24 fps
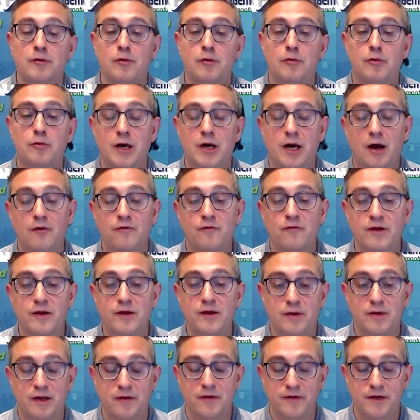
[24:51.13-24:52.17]
Or, or how
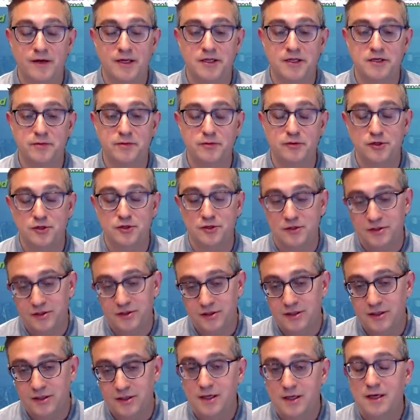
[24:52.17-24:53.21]
frequent are the
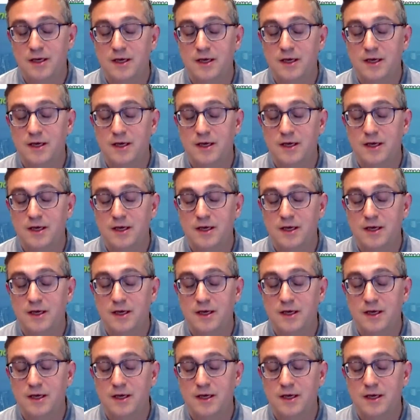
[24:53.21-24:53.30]
distributions?